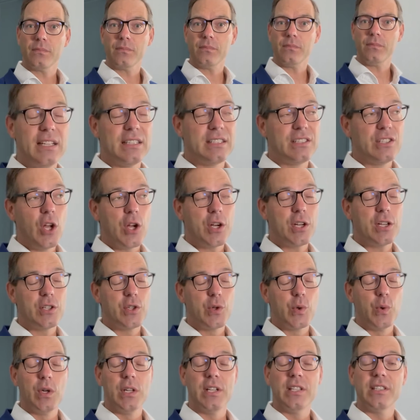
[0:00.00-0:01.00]
It's not a
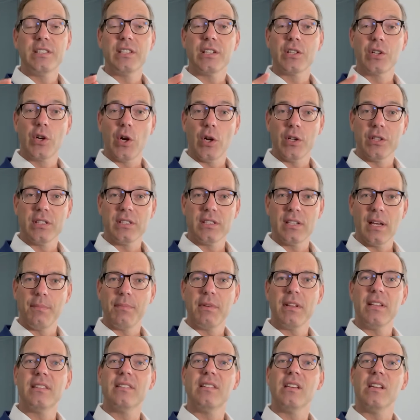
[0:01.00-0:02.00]
tool, it's a
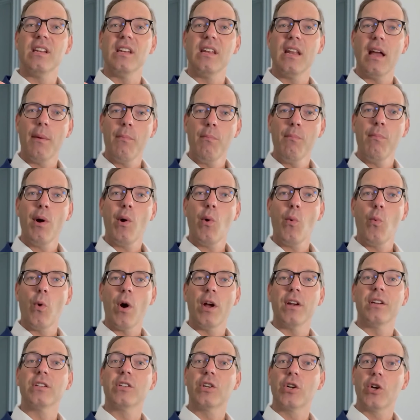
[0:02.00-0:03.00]
concept. It's the number
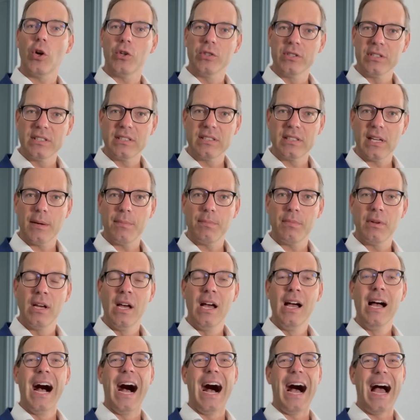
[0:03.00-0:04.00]
one concept
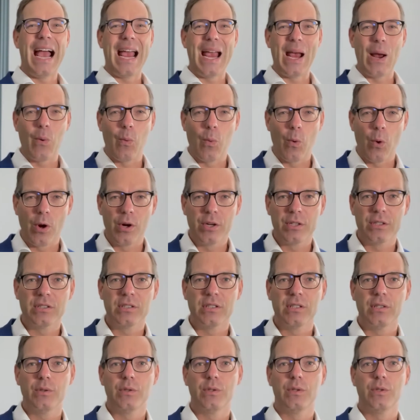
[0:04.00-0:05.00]
I
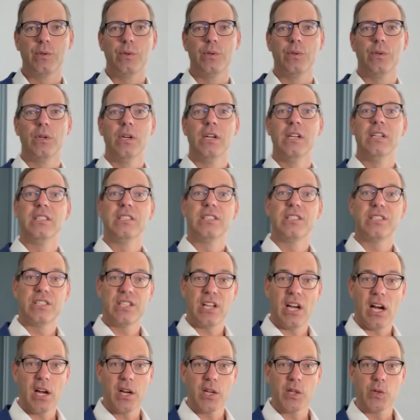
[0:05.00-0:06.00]
want you to
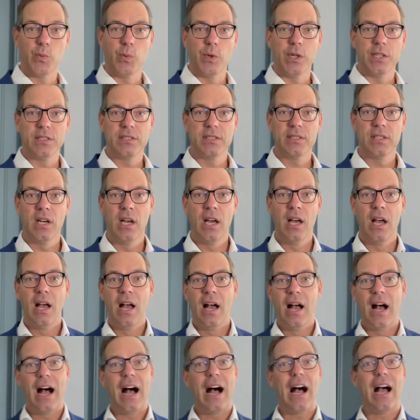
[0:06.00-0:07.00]
start with.
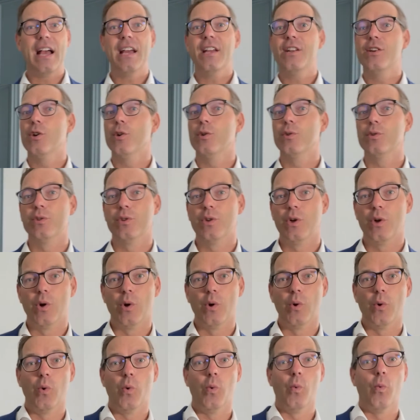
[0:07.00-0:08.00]
I don't
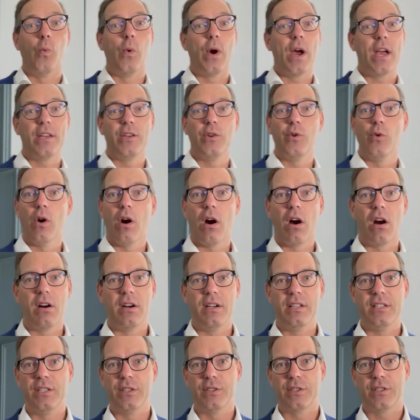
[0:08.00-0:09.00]
know where you are
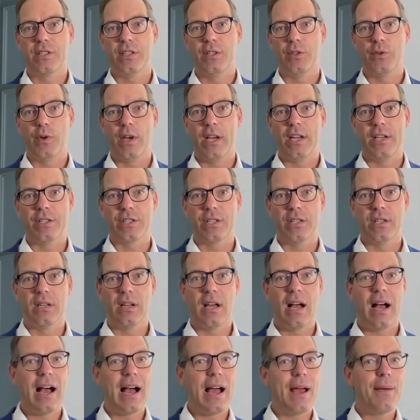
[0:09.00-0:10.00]
in your situation.
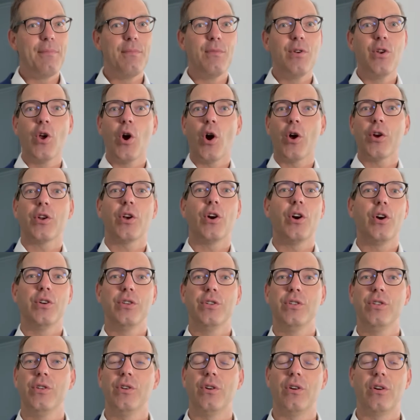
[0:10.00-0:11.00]
I'm not
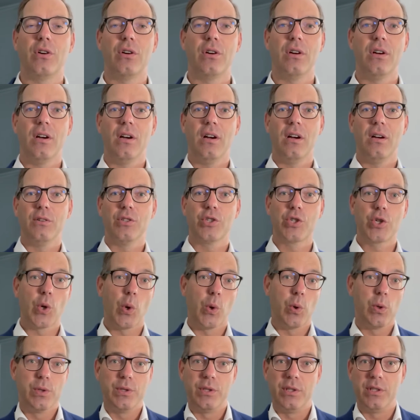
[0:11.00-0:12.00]
on your
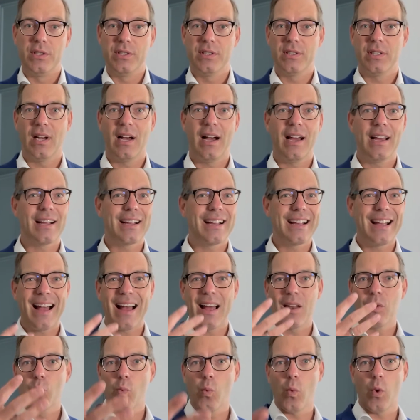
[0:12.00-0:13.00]
shoulders. I
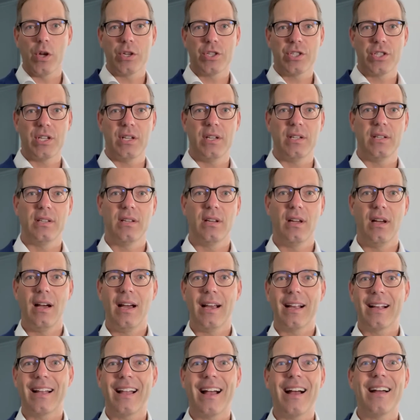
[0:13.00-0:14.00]
can't watch it.
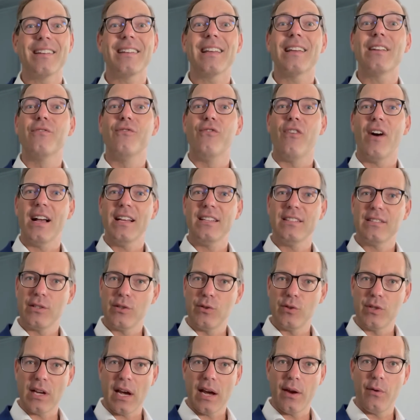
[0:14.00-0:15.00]
I can't advise
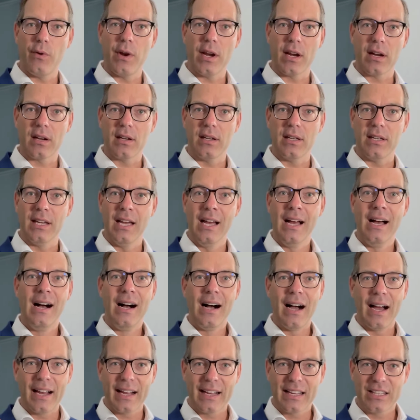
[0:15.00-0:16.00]
you directly.
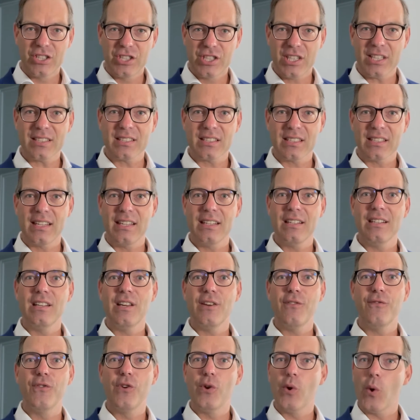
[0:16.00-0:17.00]
I just can
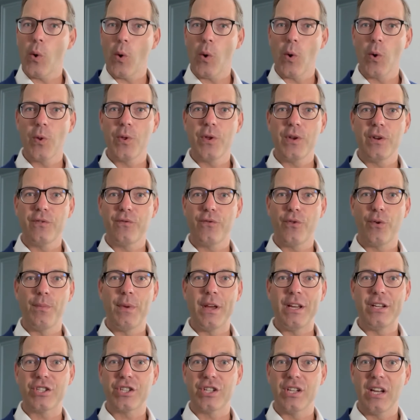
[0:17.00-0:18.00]
give you all the
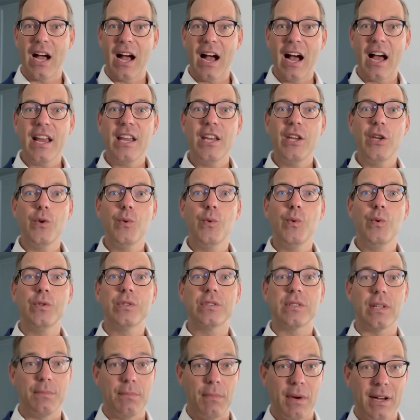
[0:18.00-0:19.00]
information I
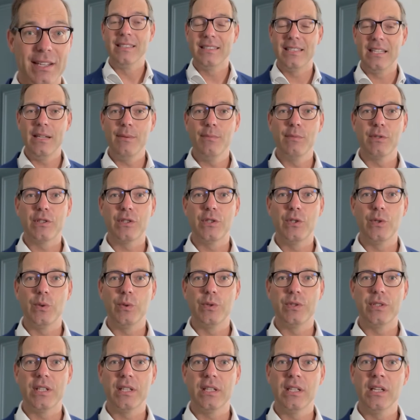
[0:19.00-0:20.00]
use and my team is
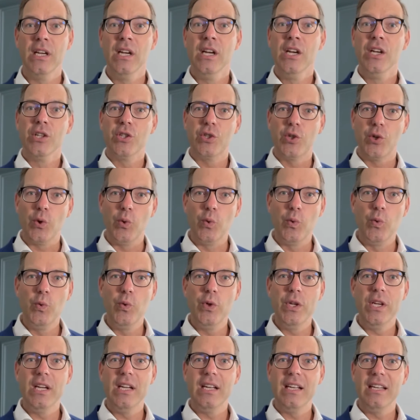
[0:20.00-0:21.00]
using to
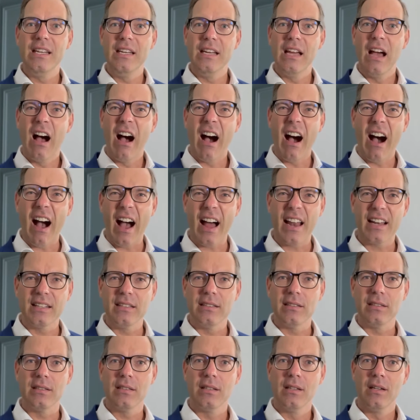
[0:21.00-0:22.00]
really
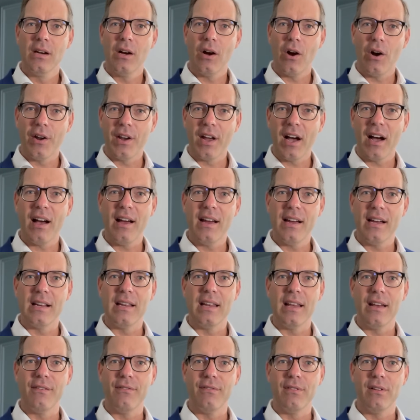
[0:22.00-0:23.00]
hunt on a higher
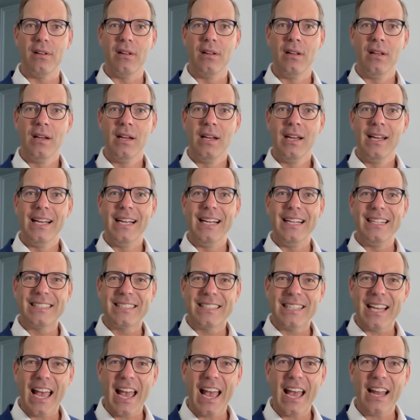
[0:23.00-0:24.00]
level.
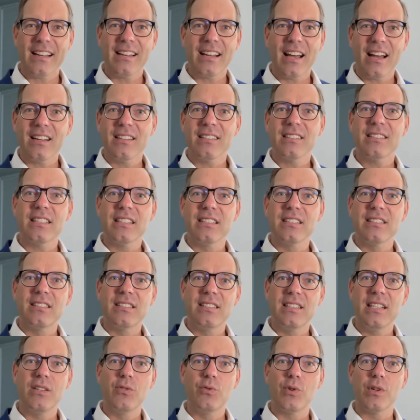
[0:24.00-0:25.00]
It's a headhunting
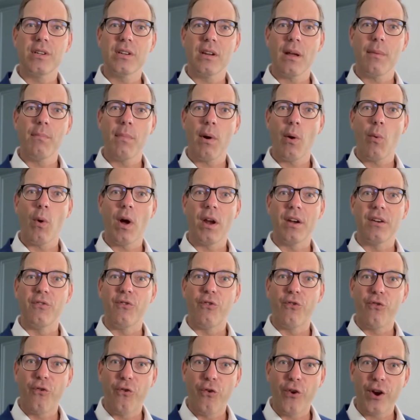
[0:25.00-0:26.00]
secret number one,
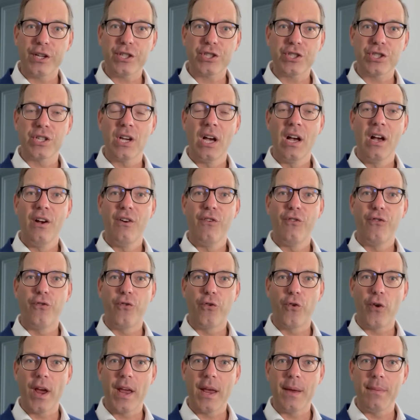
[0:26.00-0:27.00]
fresh
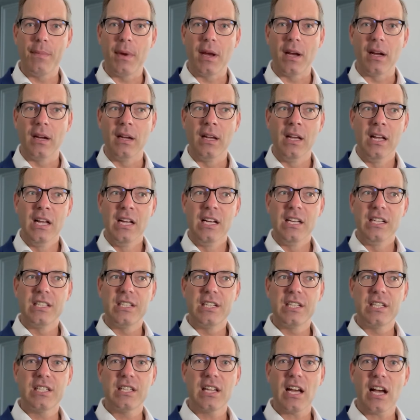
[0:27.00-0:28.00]
framing.
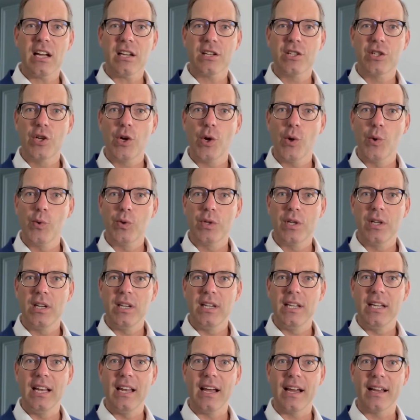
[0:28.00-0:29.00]
Start
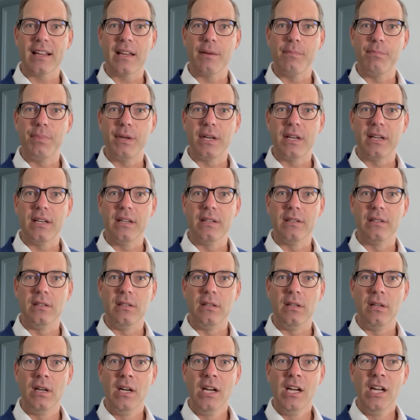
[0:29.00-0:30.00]
totally like a beginner.